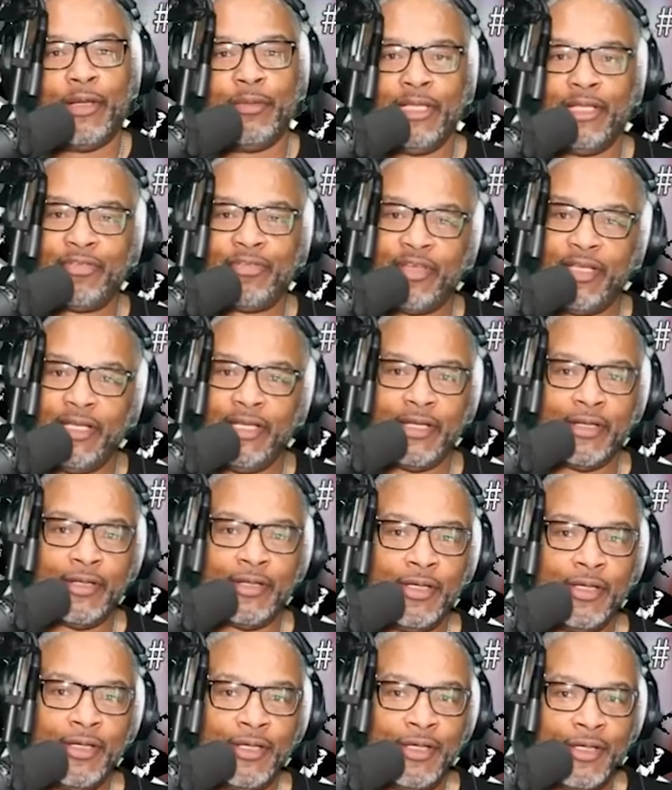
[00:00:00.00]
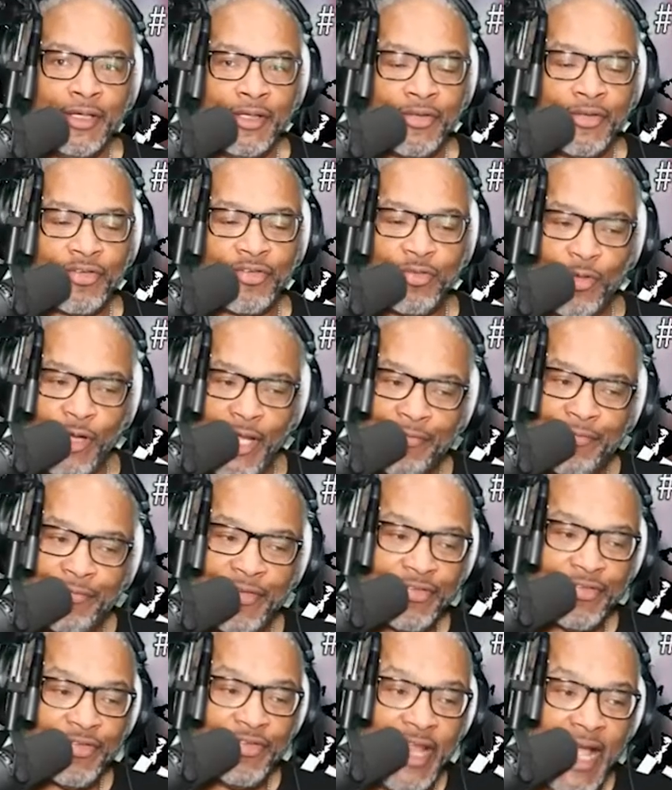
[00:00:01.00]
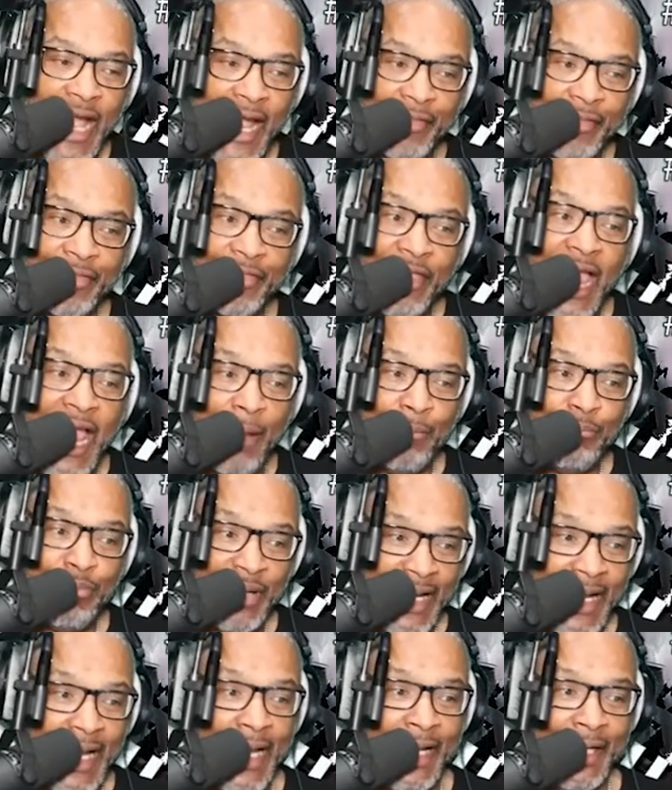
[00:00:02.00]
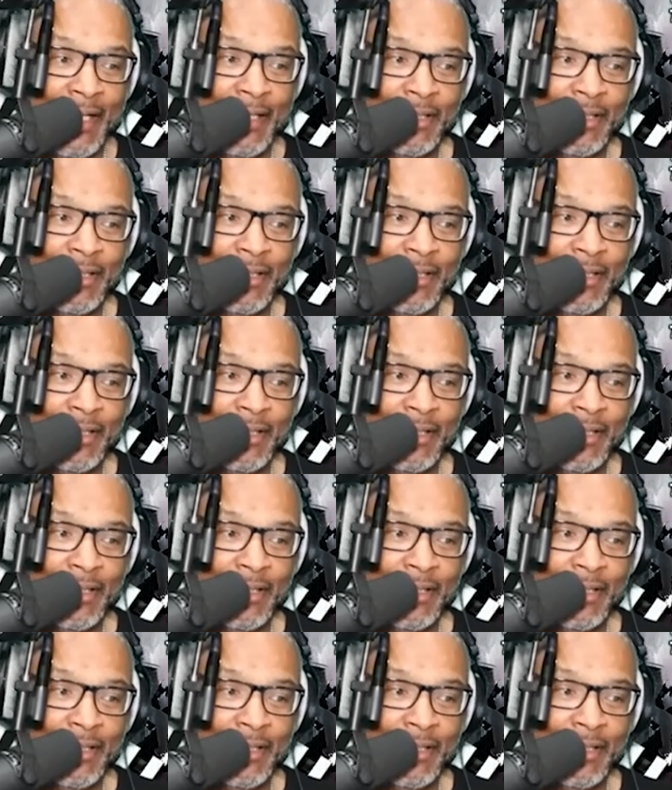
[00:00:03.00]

Listen here. Swift is not that bad.